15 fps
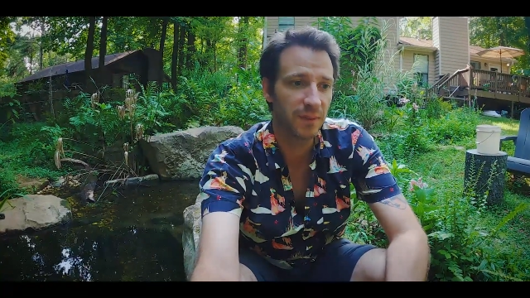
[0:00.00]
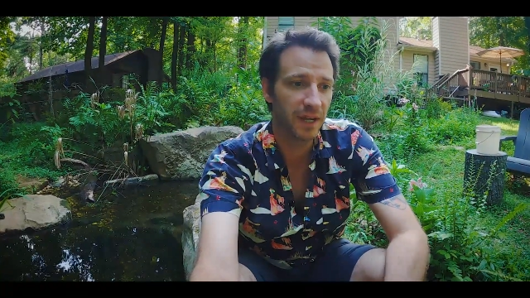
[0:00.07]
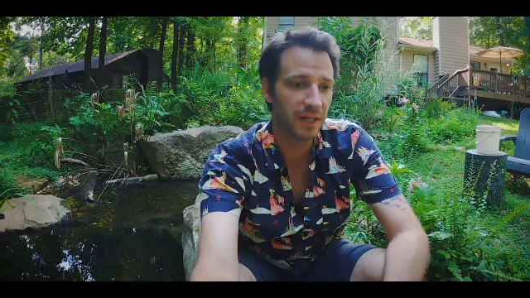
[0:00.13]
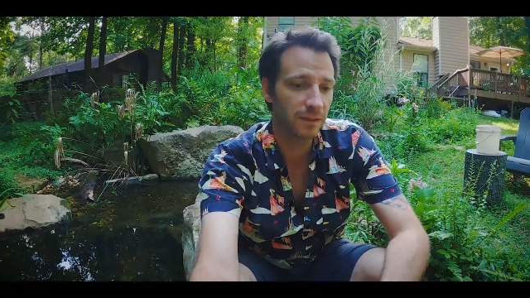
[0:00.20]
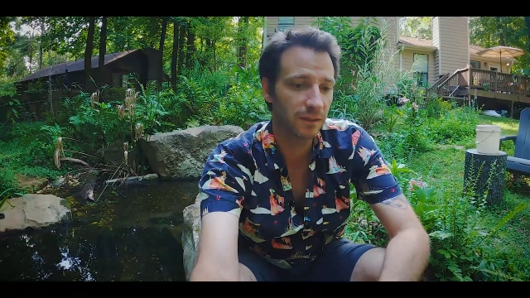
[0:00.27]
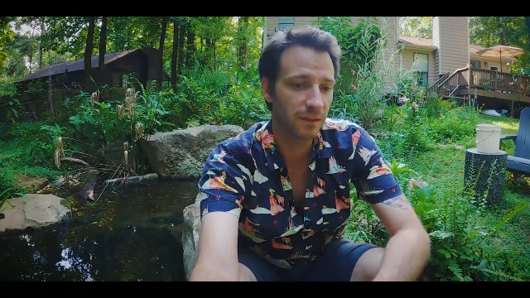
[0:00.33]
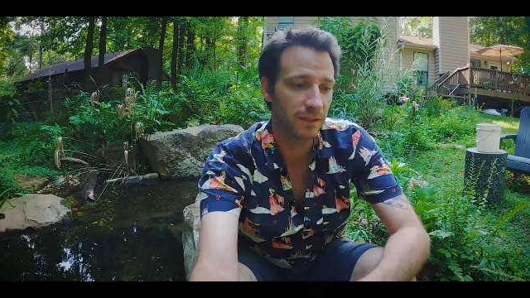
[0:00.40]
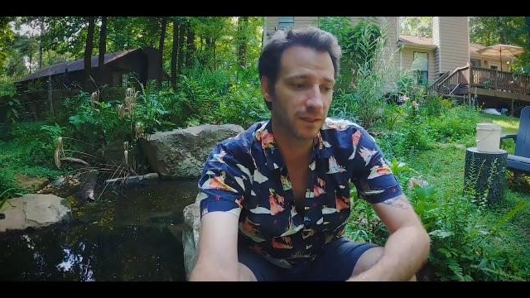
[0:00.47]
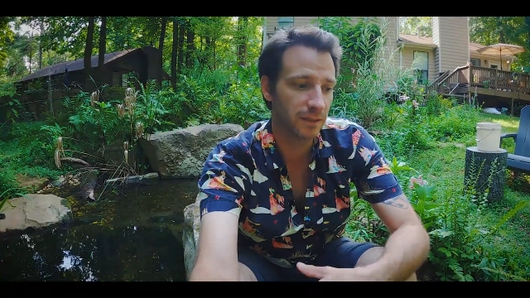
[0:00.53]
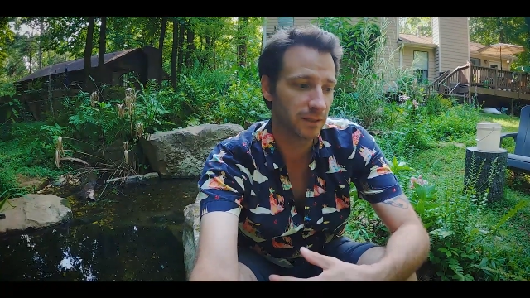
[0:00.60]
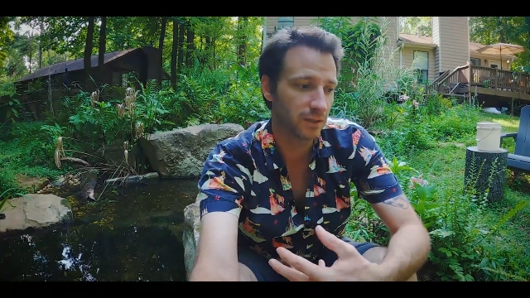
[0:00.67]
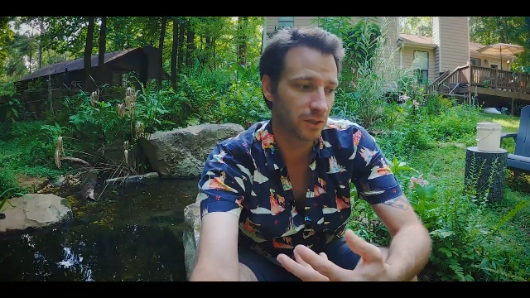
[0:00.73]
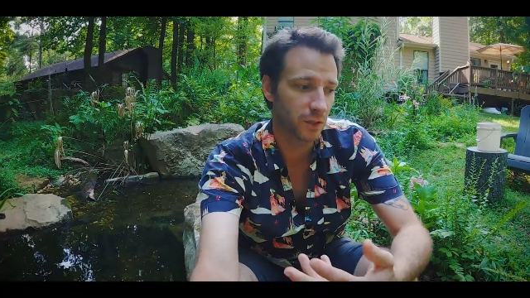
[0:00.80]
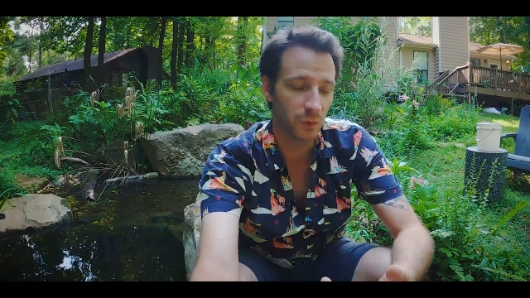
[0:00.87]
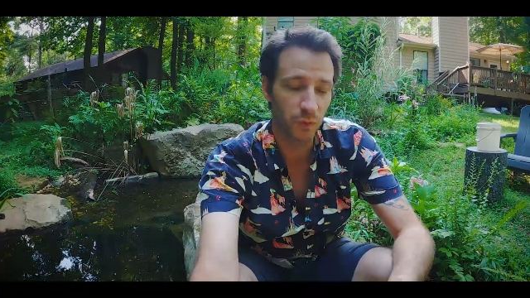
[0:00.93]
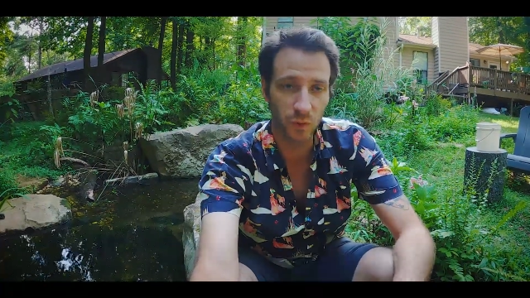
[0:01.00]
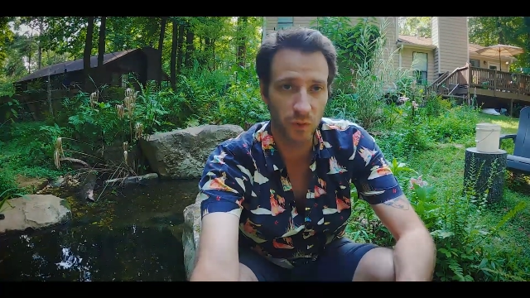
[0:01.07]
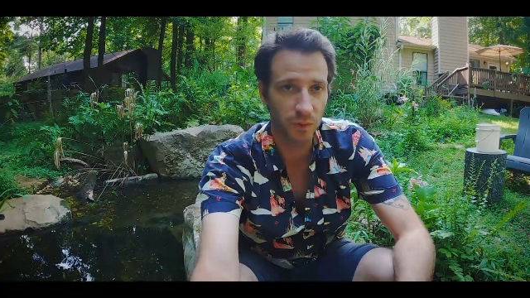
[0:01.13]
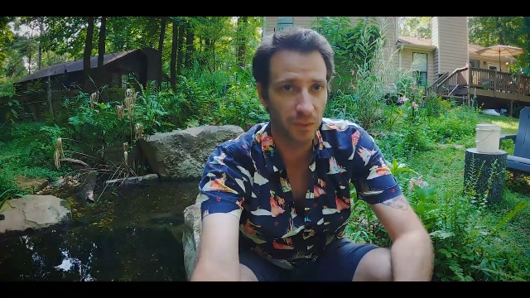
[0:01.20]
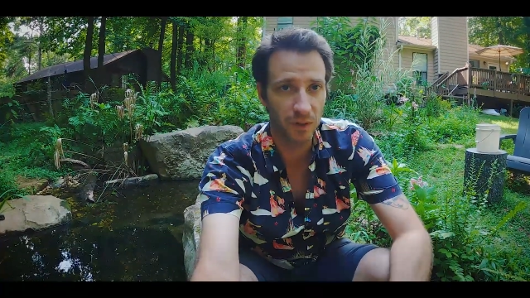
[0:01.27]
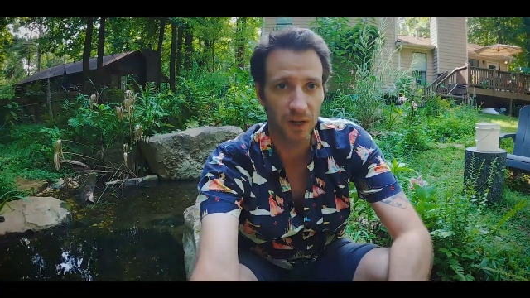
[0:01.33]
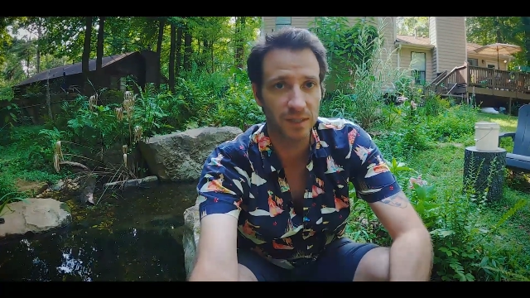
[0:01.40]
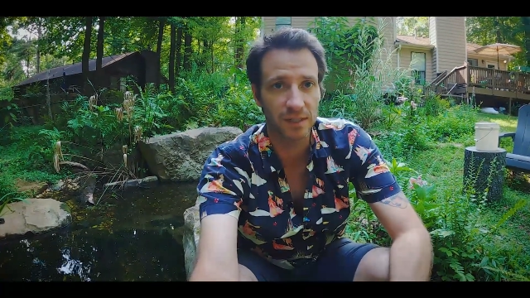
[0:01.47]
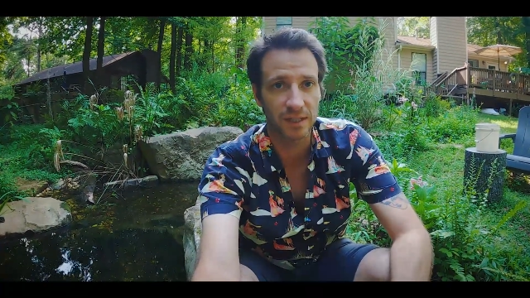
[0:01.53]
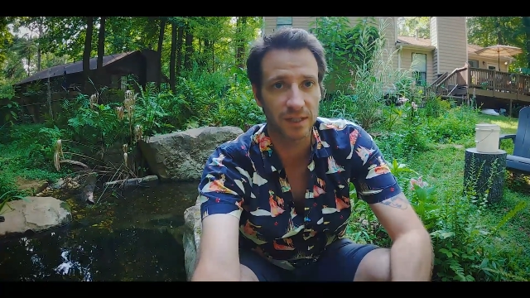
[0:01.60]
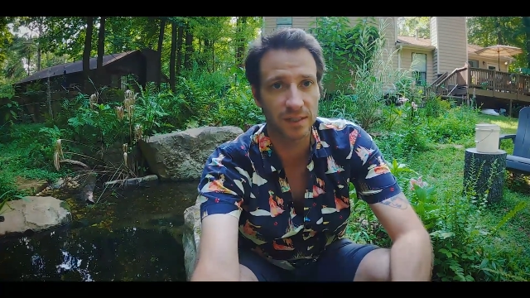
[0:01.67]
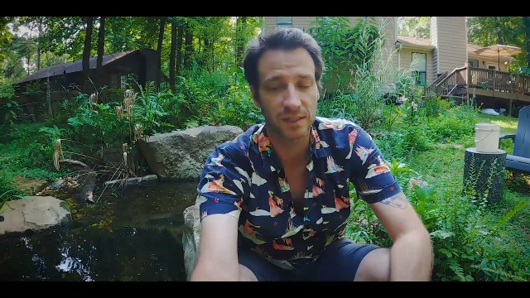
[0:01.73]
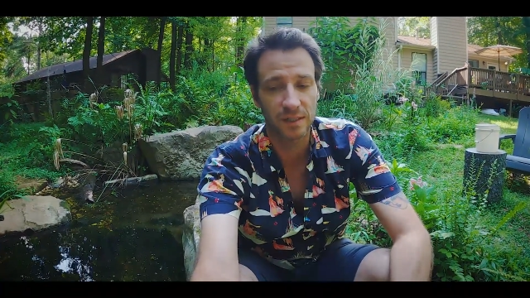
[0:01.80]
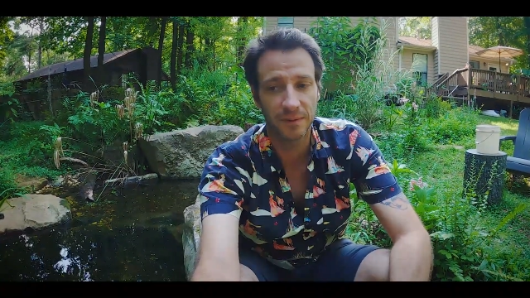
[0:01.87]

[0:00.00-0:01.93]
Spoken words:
manner and go through the process.